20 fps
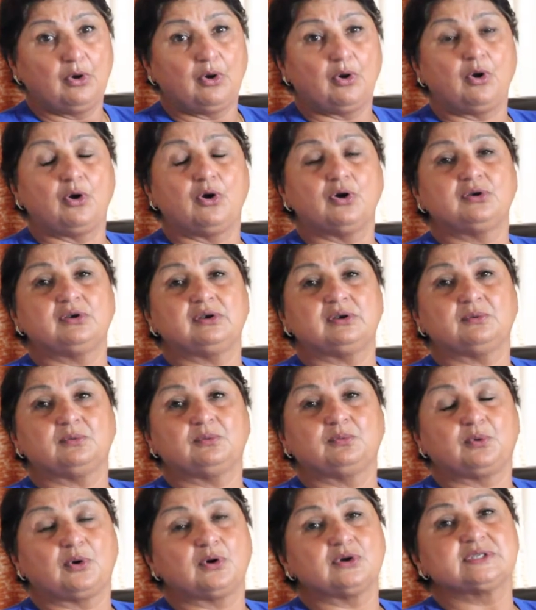or
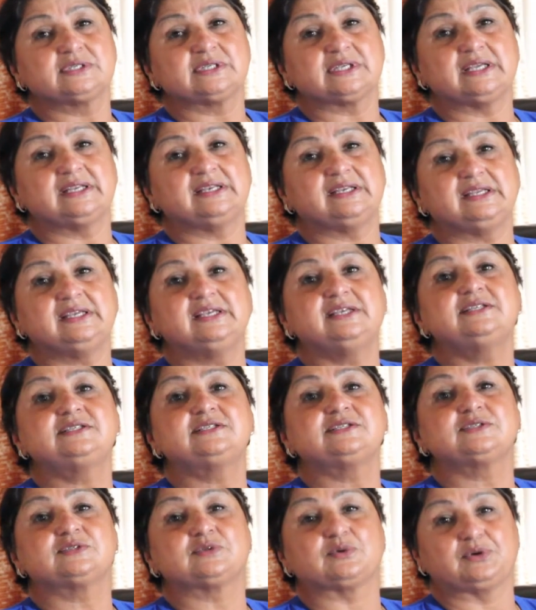was in each
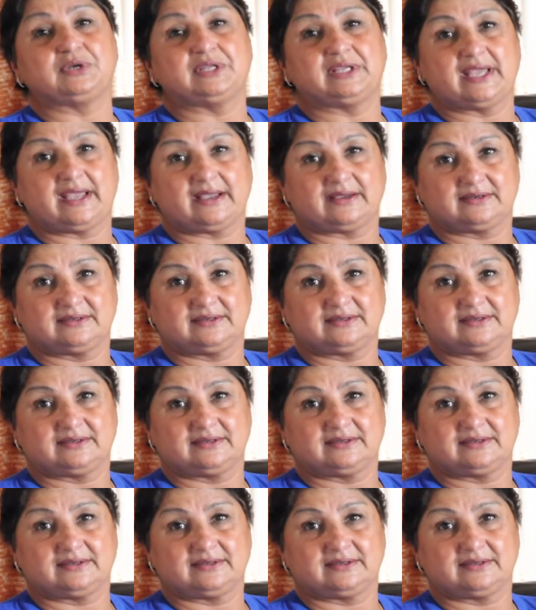zodiac.